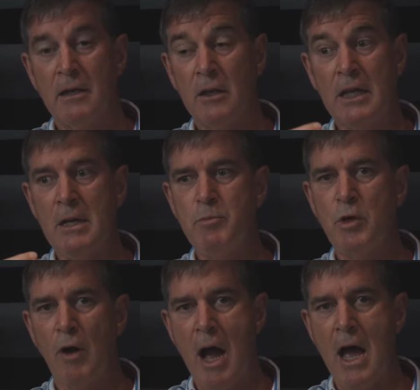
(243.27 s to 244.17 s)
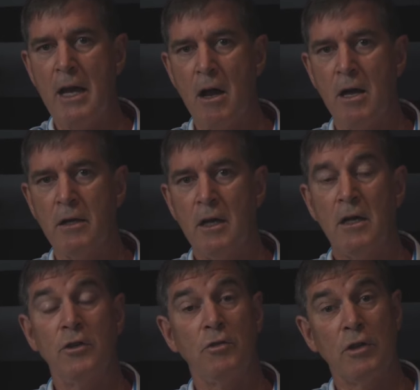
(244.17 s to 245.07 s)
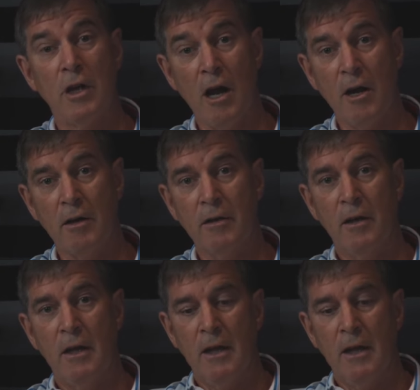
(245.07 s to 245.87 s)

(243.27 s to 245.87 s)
to keep your eye on, to guard.